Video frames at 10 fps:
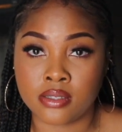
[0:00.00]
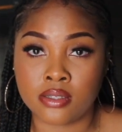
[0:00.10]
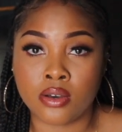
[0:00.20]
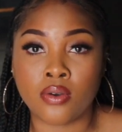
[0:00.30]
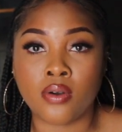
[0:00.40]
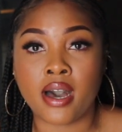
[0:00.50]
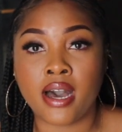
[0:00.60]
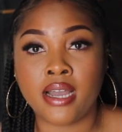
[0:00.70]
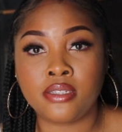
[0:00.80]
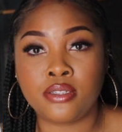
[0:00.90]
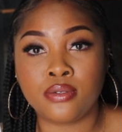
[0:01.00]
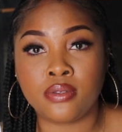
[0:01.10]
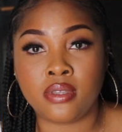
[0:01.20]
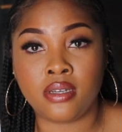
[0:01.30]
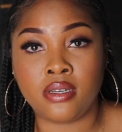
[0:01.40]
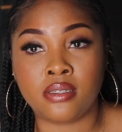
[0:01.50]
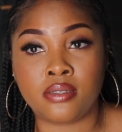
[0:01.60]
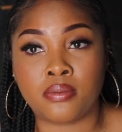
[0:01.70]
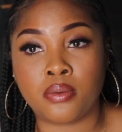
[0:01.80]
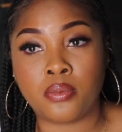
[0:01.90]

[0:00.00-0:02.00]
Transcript: So I do these